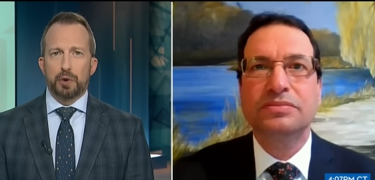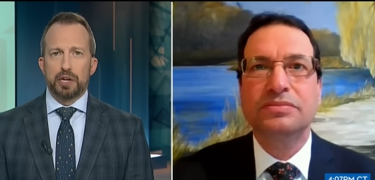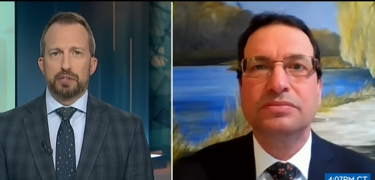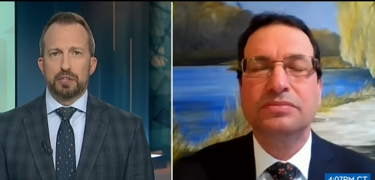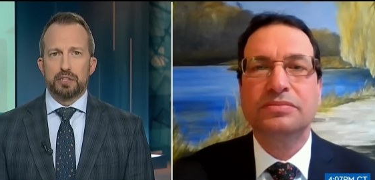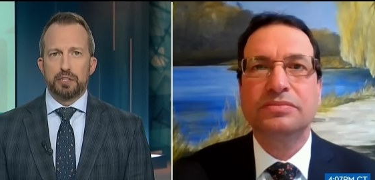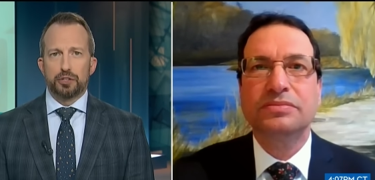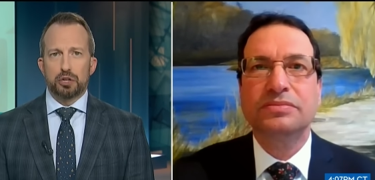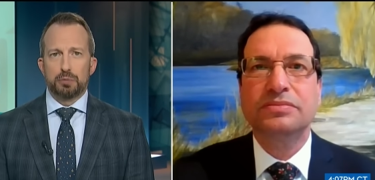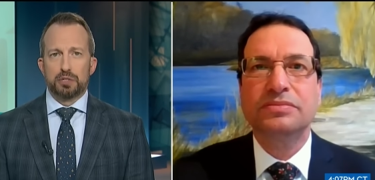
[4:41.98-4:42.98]
Speaker 1: crisis in
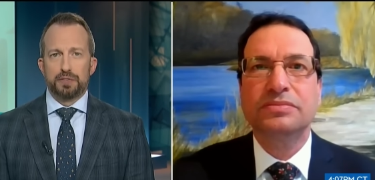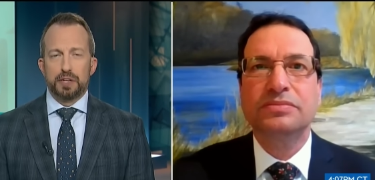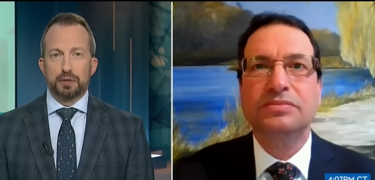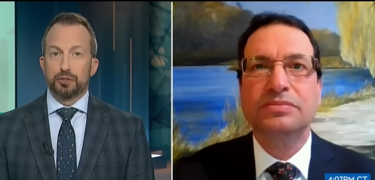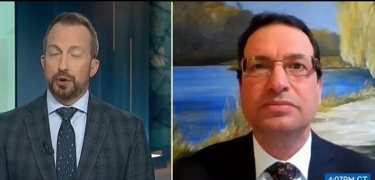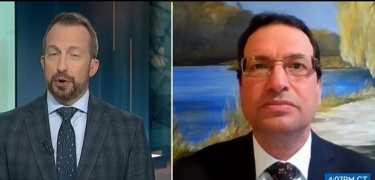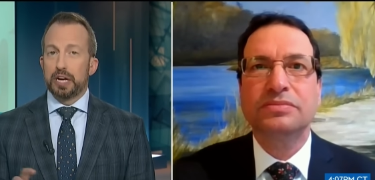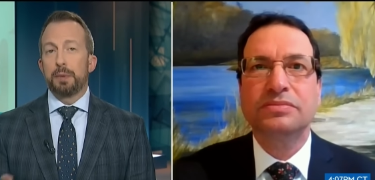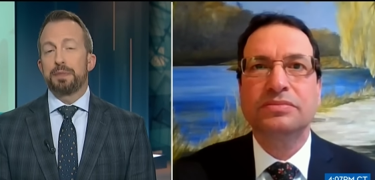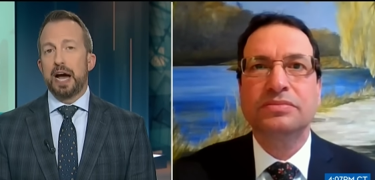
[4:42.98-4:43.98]
terms of either
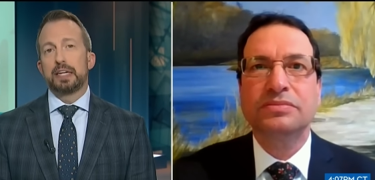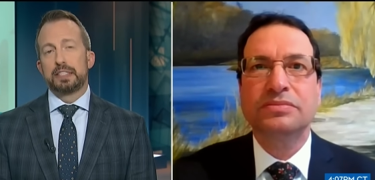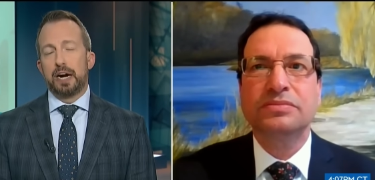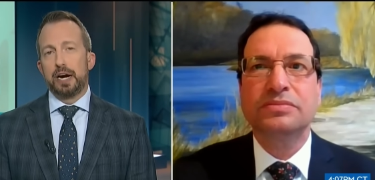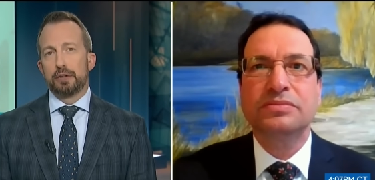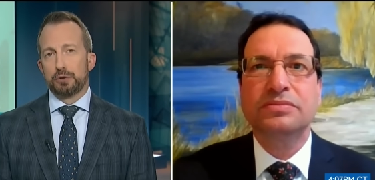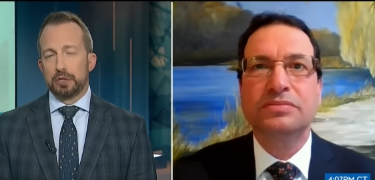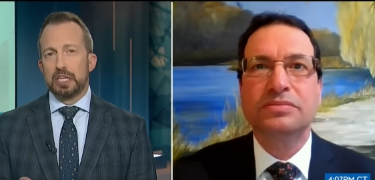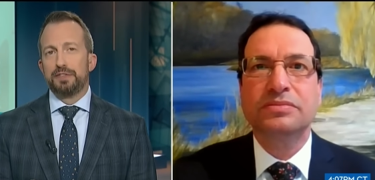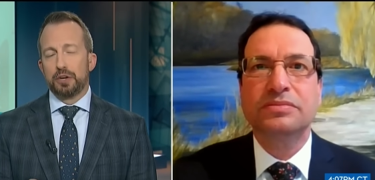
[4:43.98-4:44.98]
turning up that dial or
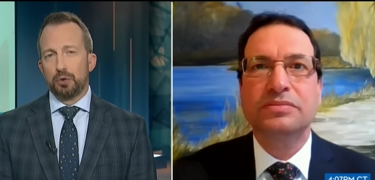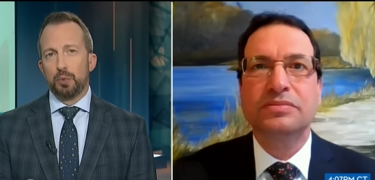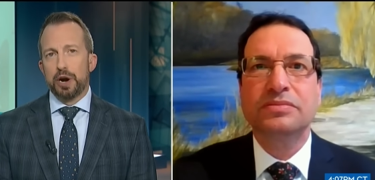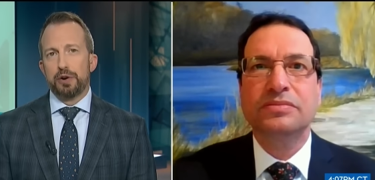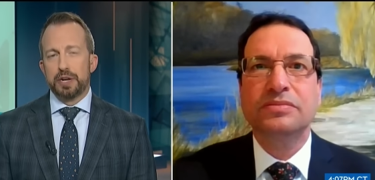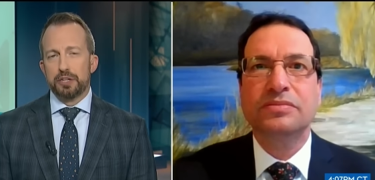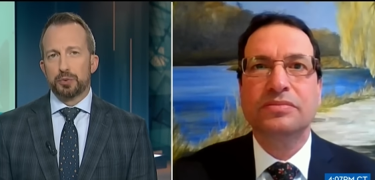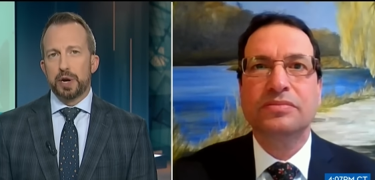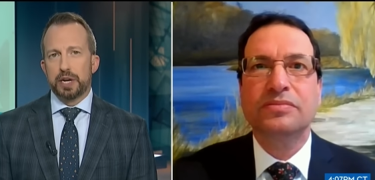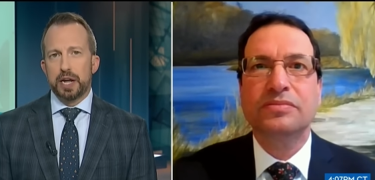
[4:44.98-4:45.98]
leaving where it
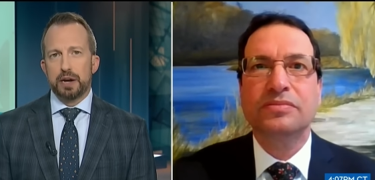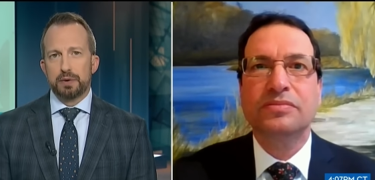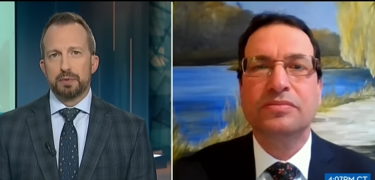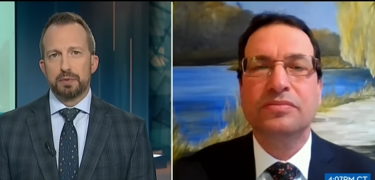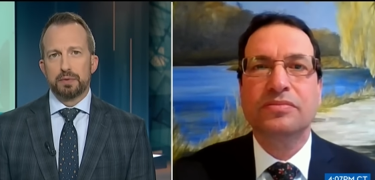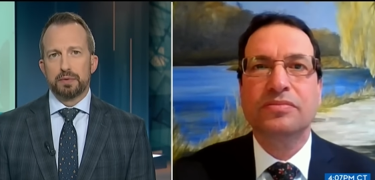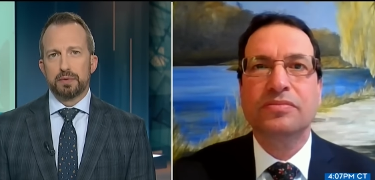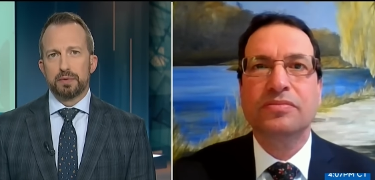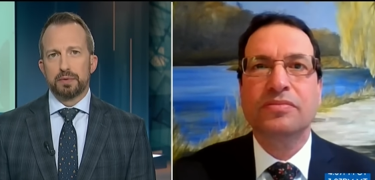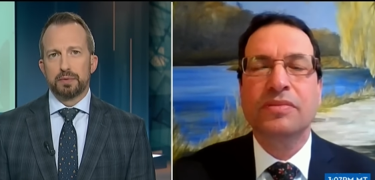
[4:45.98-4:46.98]
is right now?
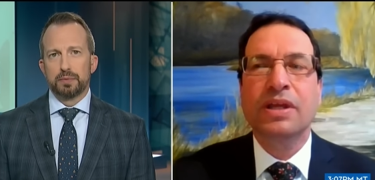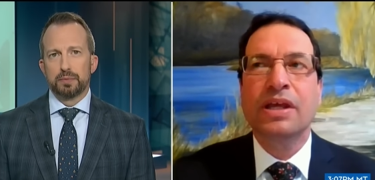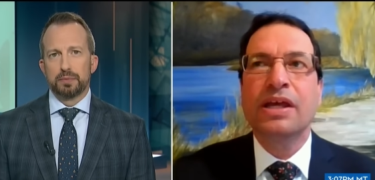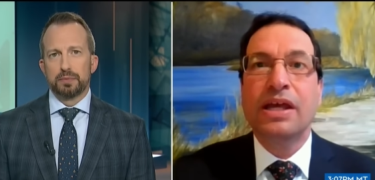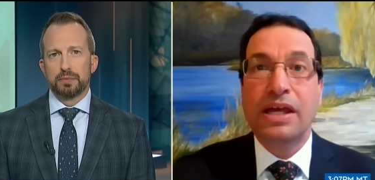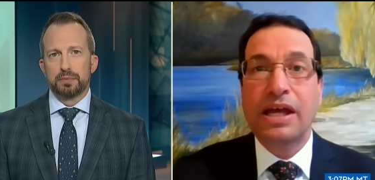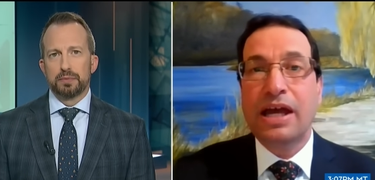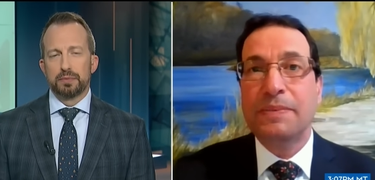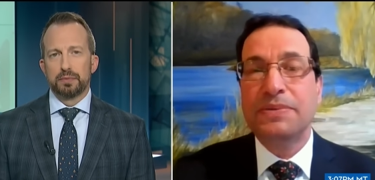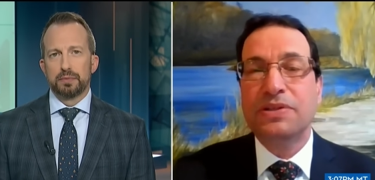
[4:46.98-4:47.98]
Speaker 2: Yeah,
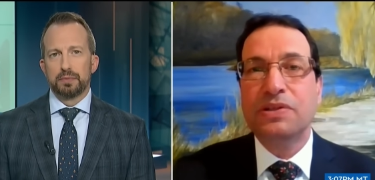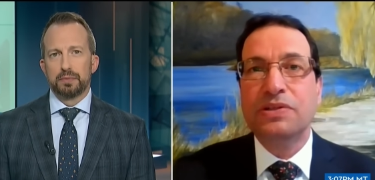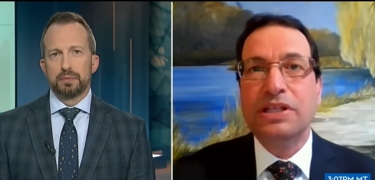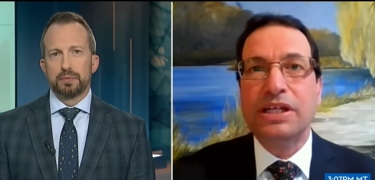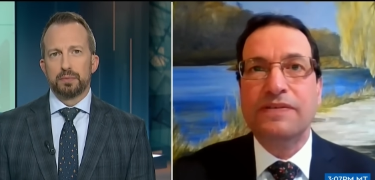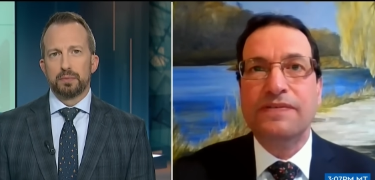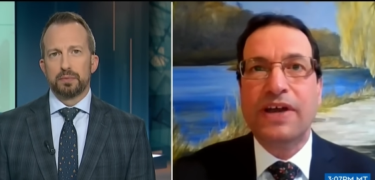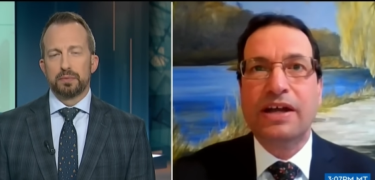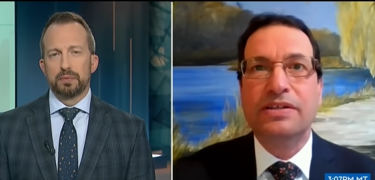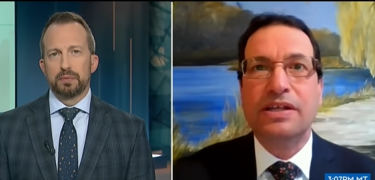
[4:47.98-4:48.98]
absolutely. In
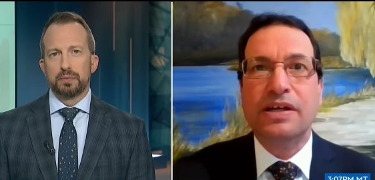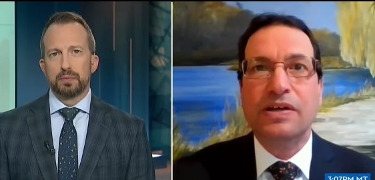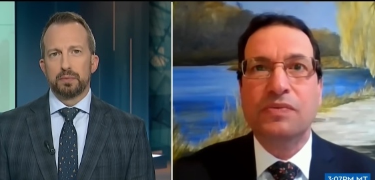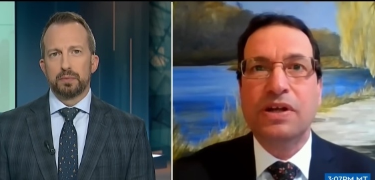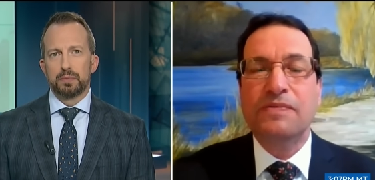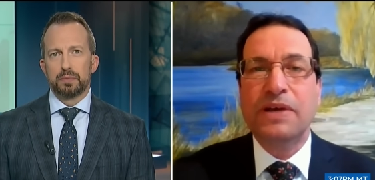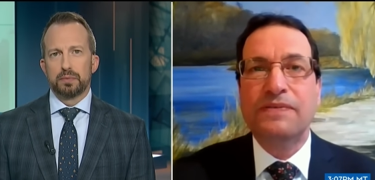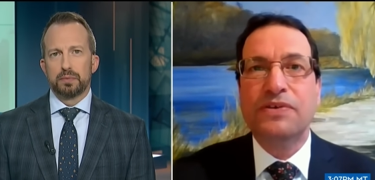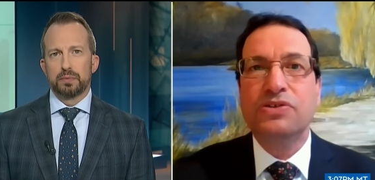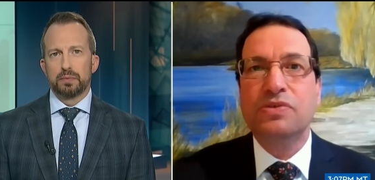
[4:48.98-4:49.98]
fact, uh, in one of my
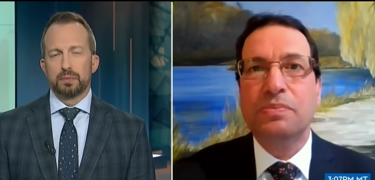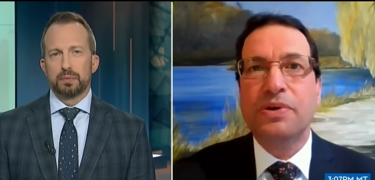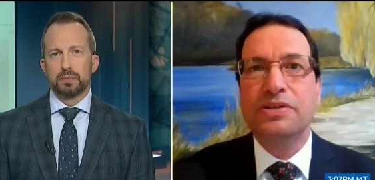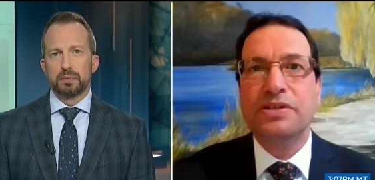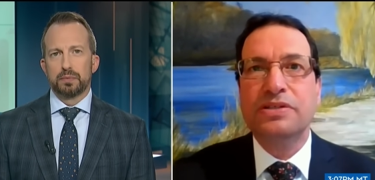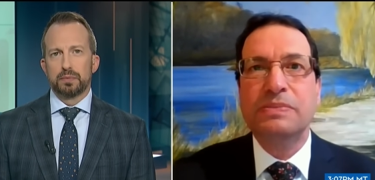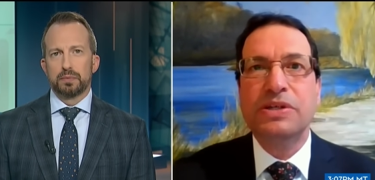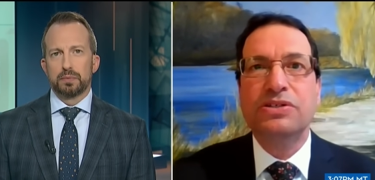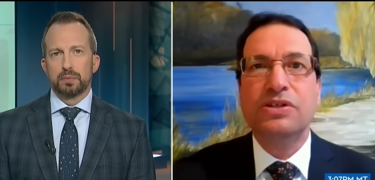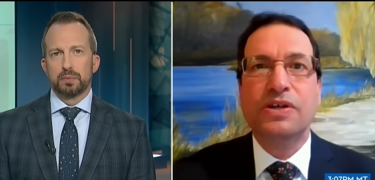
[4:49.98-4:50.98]
first reports as
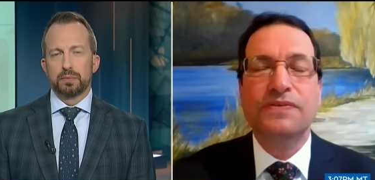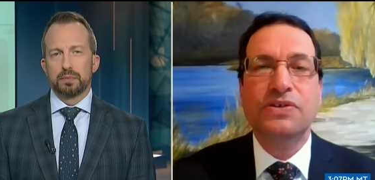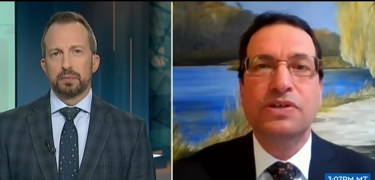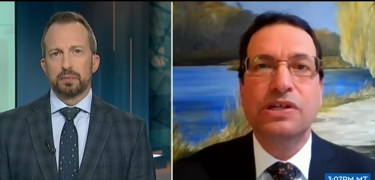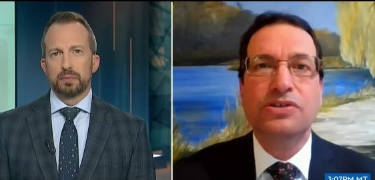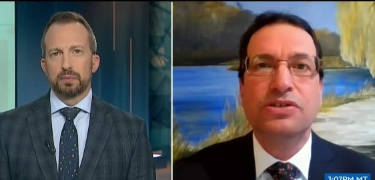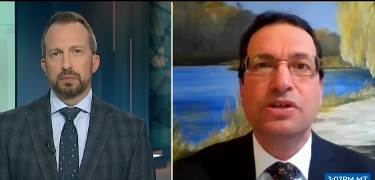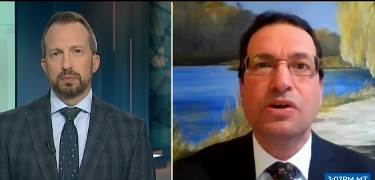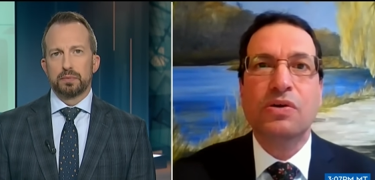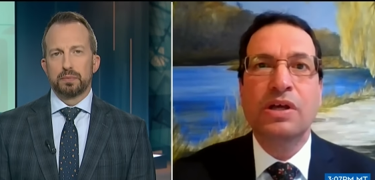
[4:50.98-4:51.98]
commissioner a few years
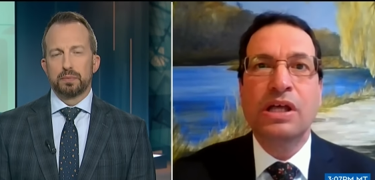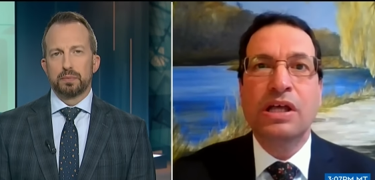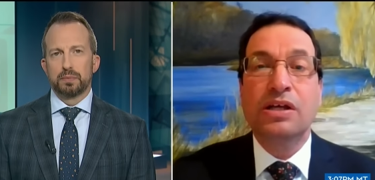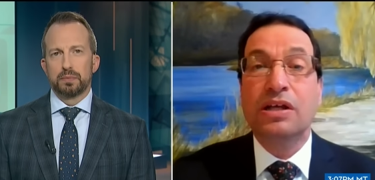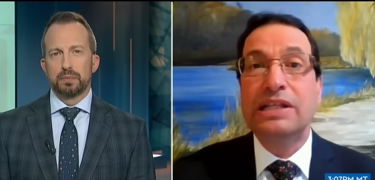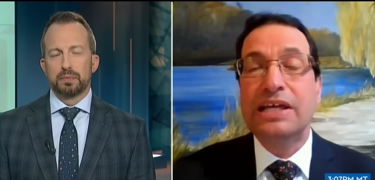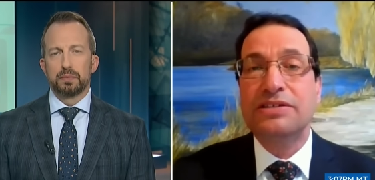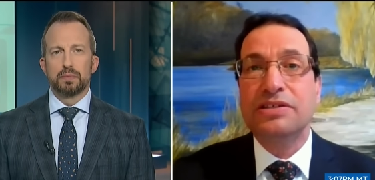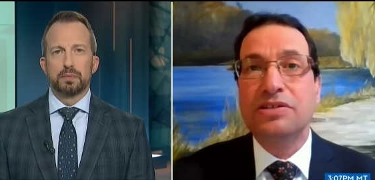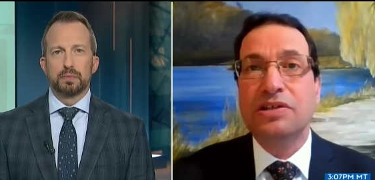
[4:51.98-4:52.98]
ago called
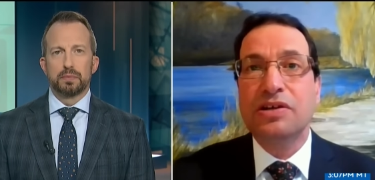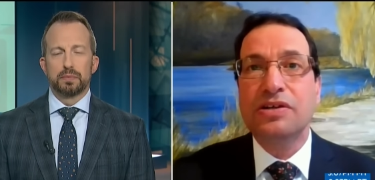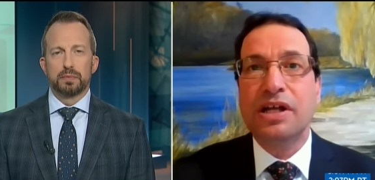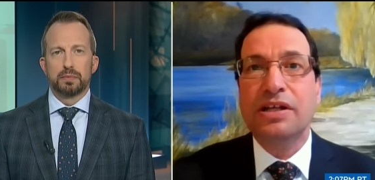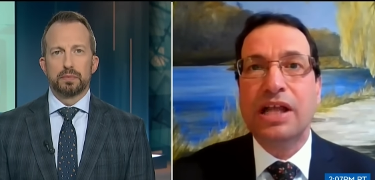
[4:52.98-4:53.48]
Lessons Learned on